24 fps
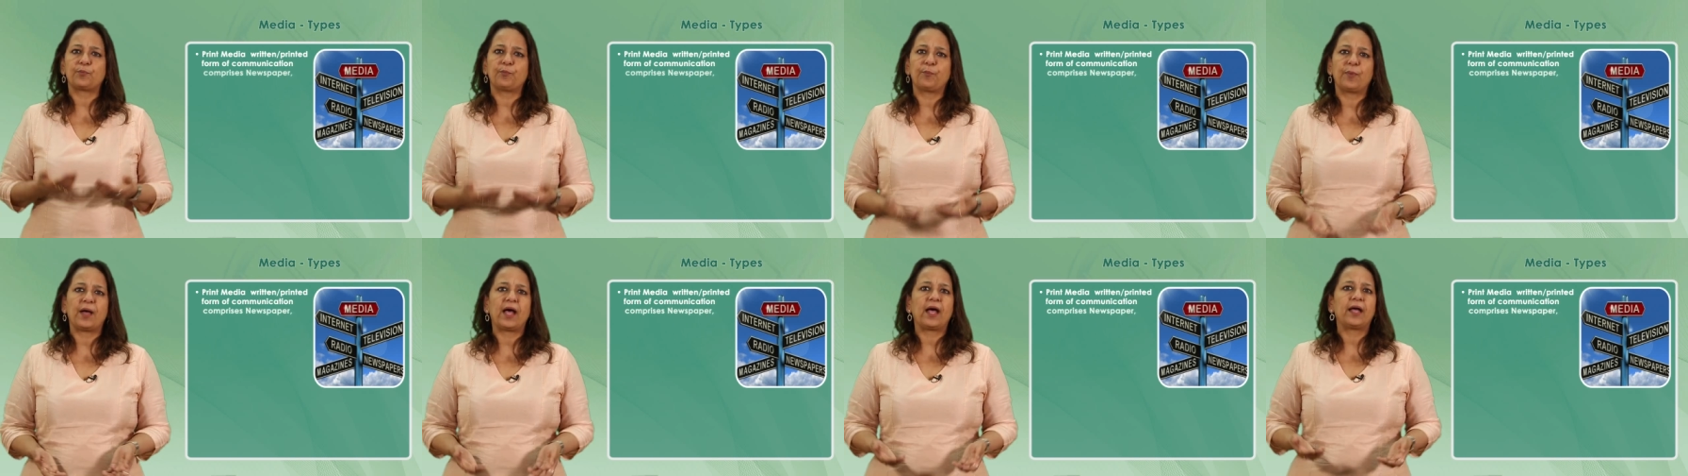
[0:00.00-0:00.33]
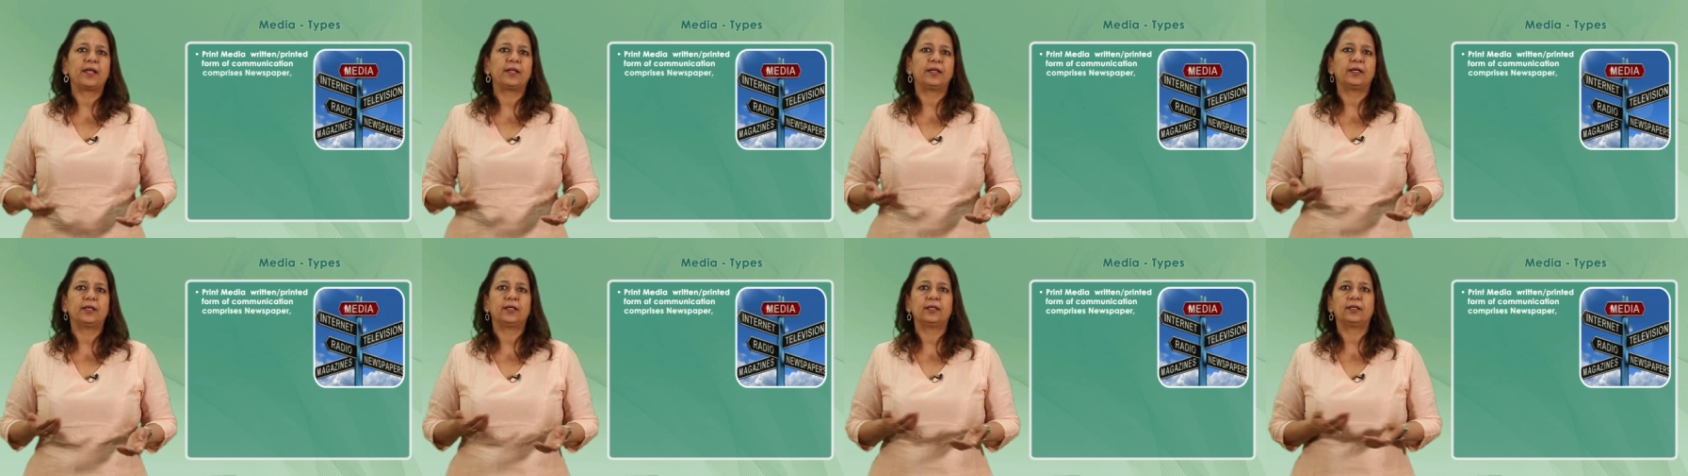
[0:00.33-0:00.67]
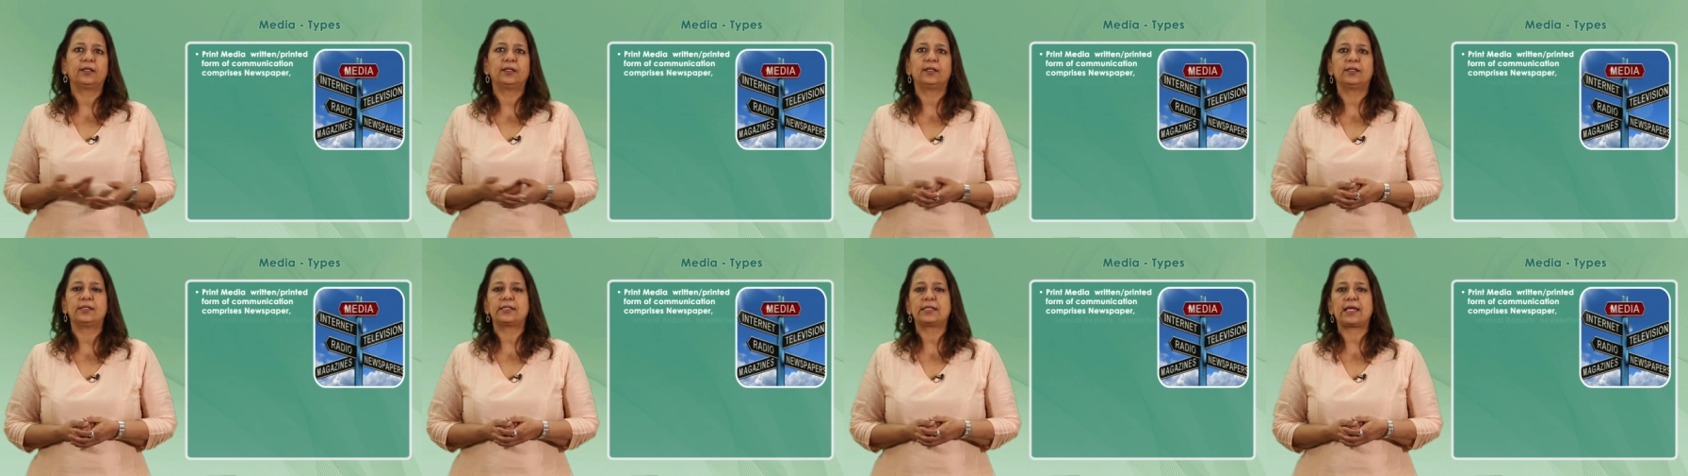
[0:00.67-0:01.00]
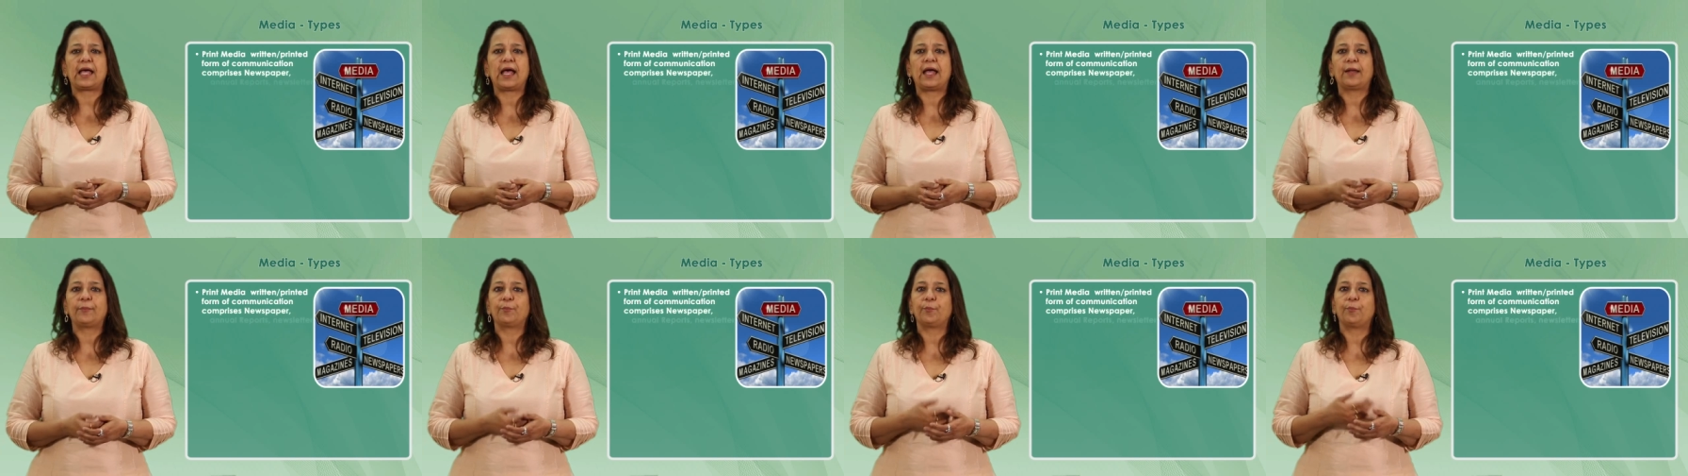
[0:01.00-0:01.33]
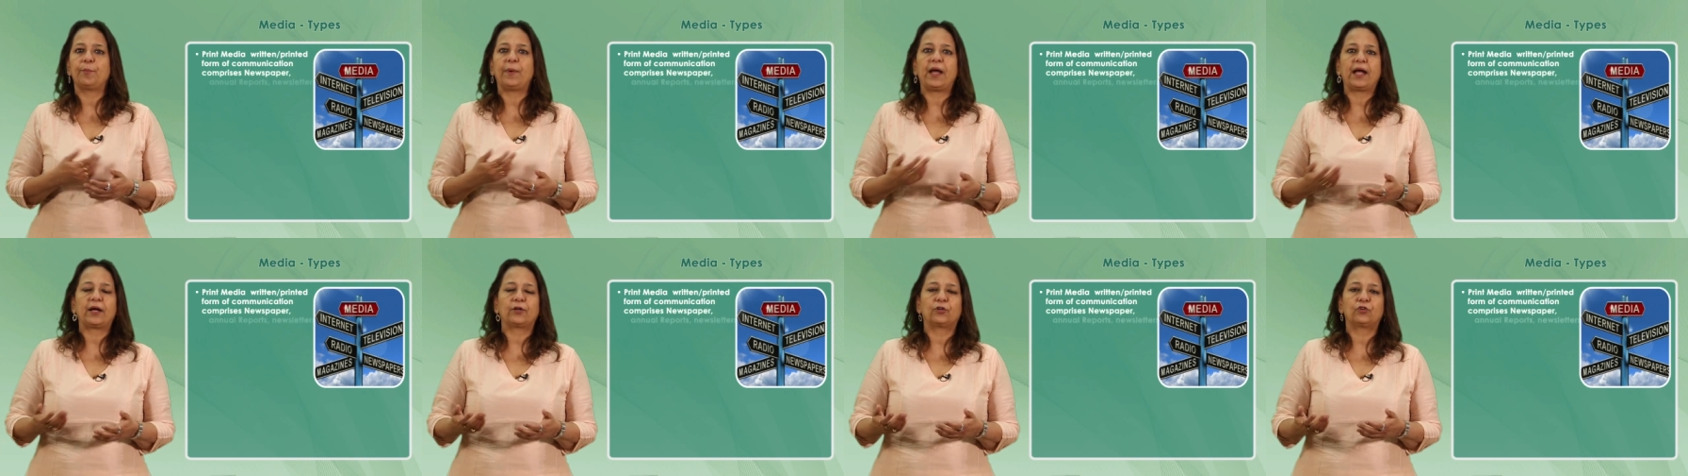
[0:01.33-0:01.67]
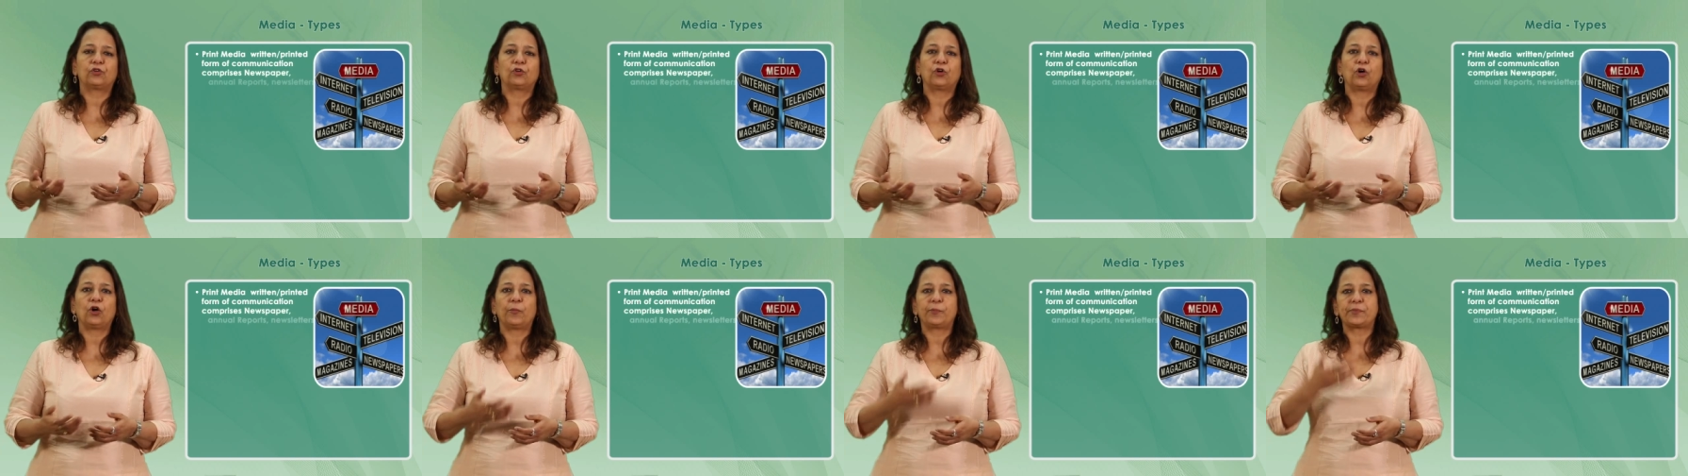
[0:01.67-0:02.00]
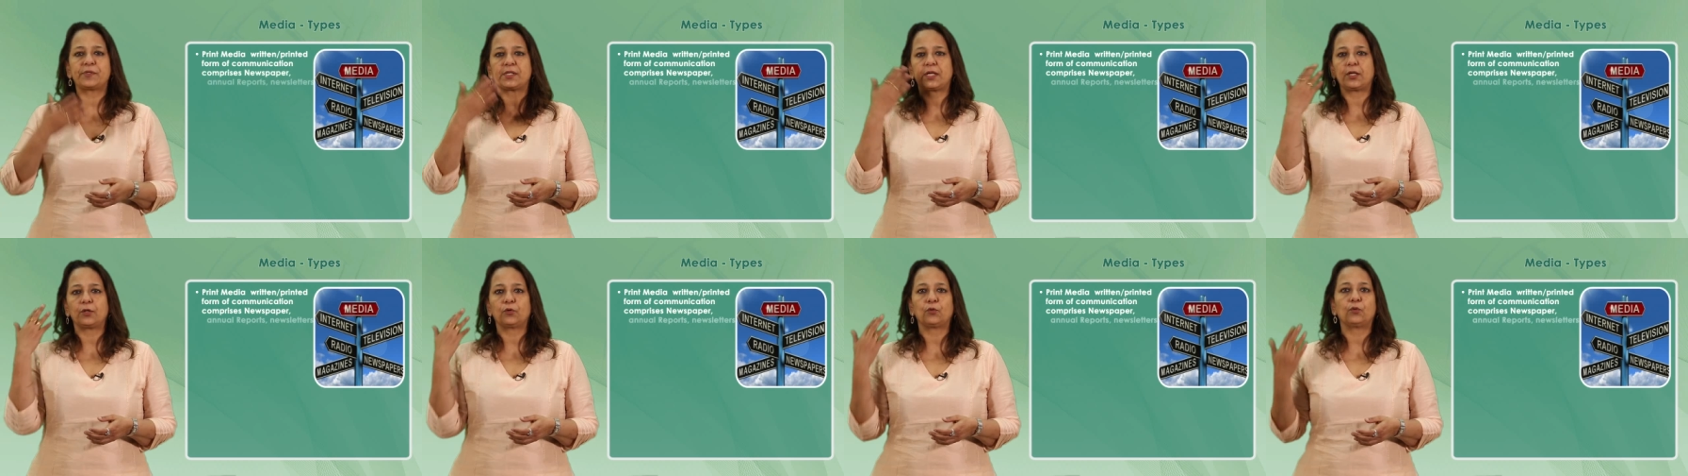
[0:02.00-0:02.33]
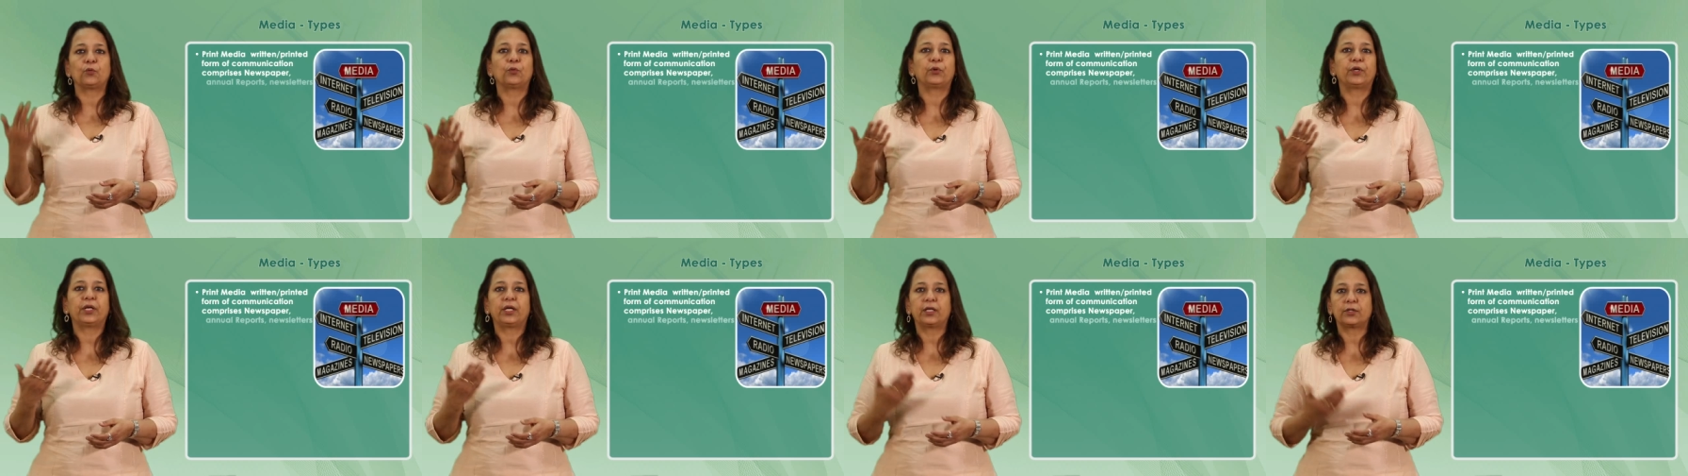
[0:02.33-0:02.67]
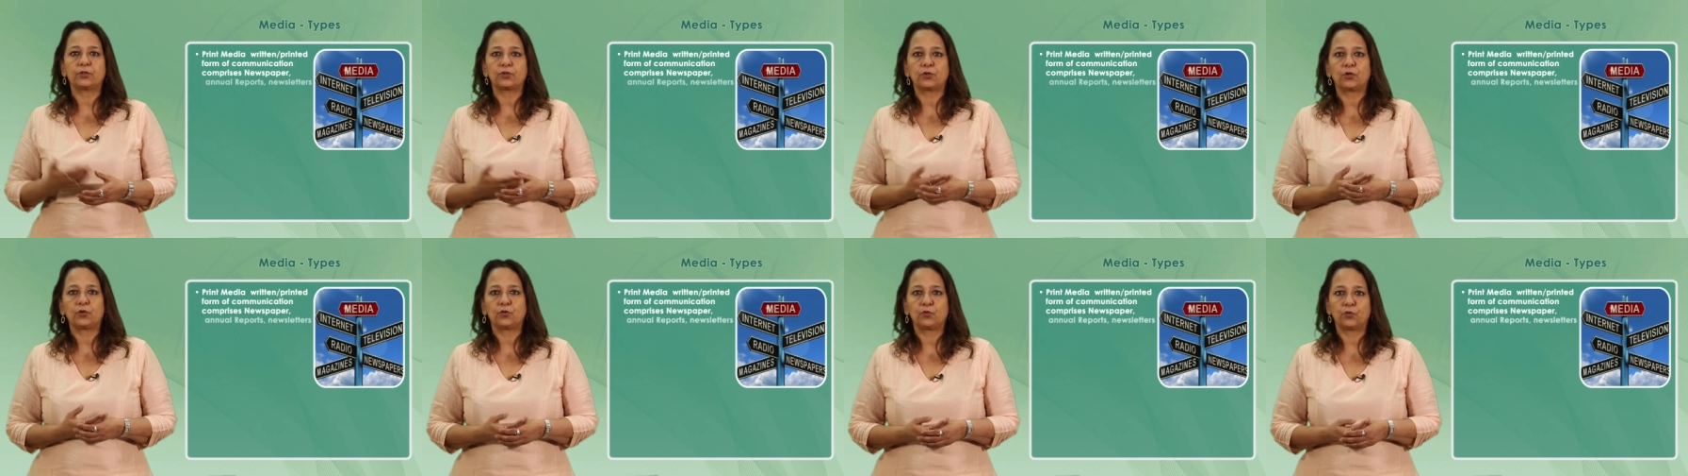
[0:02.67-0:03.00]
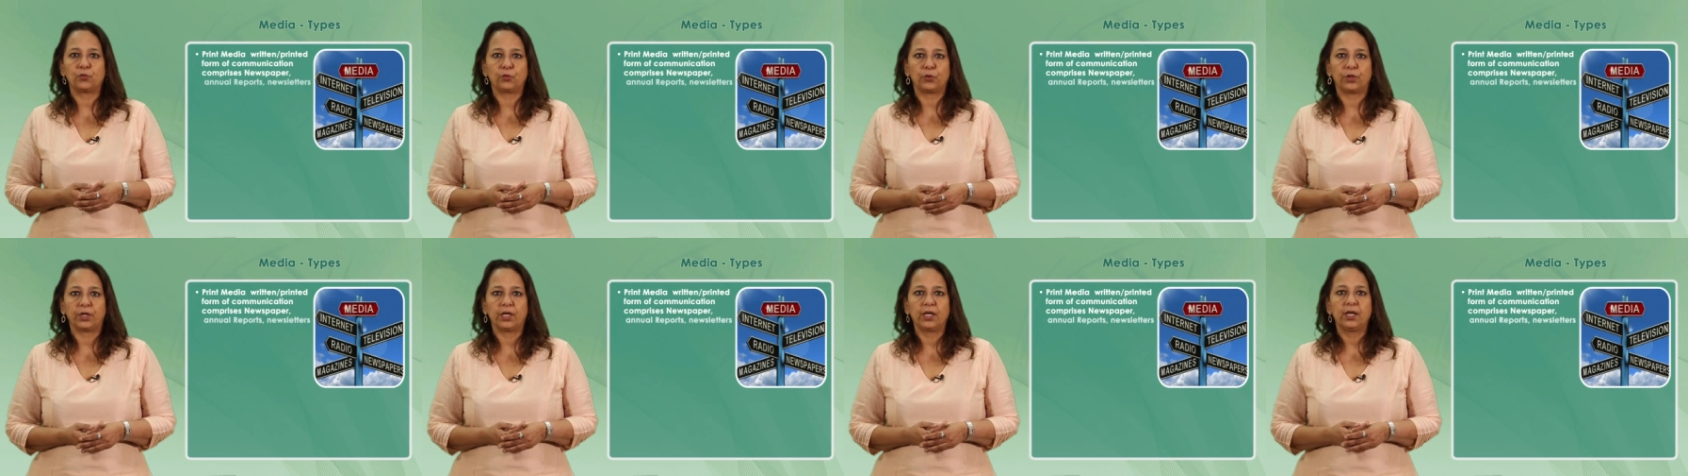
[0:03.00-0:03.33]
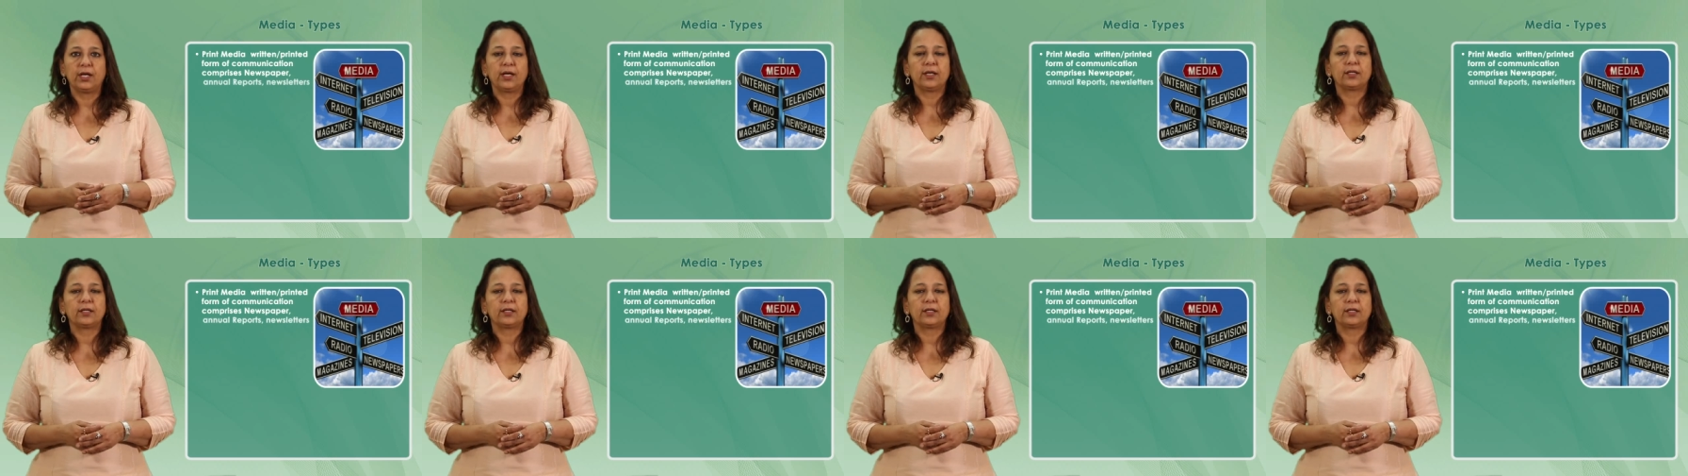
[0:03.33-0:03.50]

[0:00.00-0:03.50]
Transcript: banners and backdrops and hoardings on road.